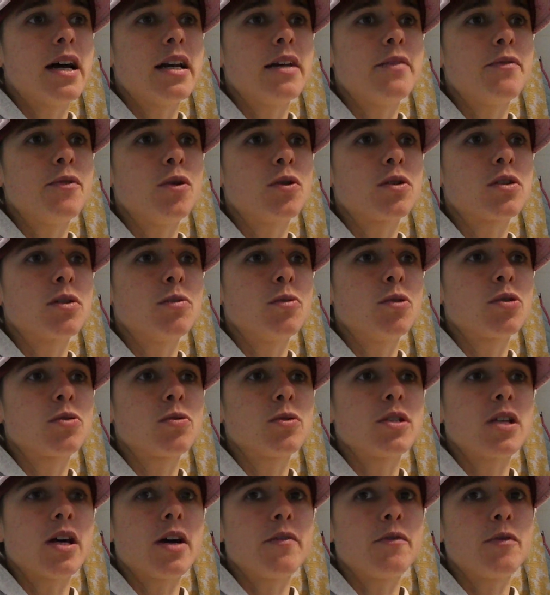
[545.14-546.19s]
and if autism was
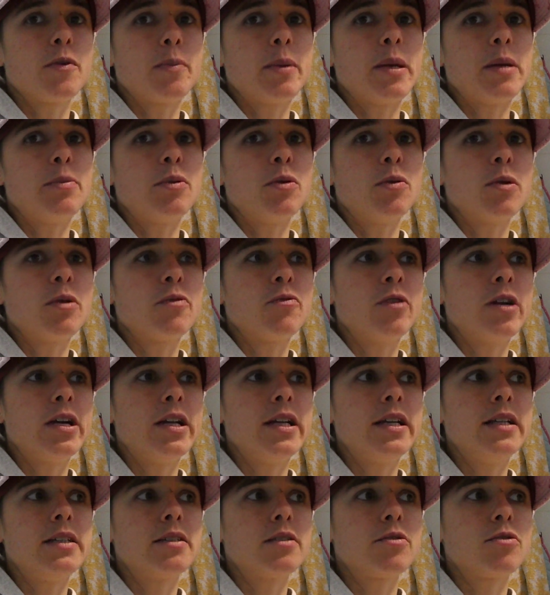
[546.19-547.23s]
reserved for people with
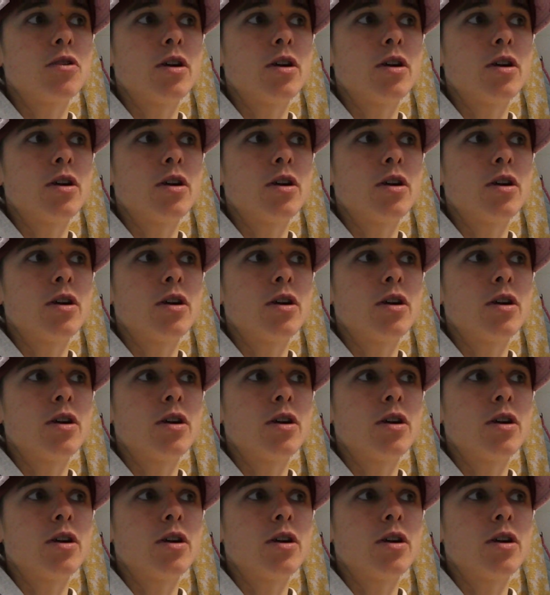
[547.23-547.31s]
really